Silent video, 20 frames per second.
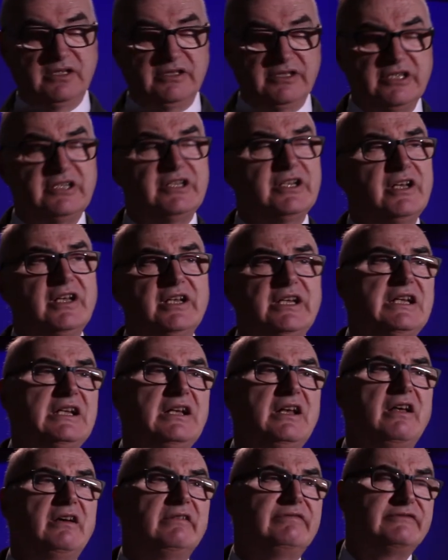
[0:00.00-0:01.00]
to turn
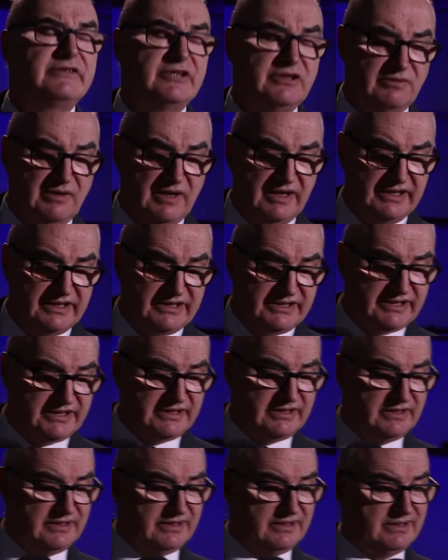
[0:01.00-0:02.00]
in love to
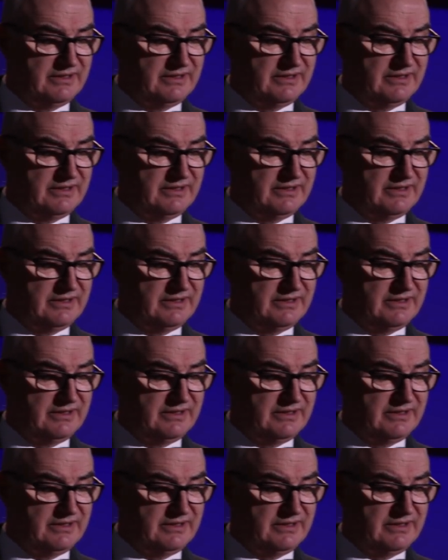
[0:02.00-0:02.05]
others.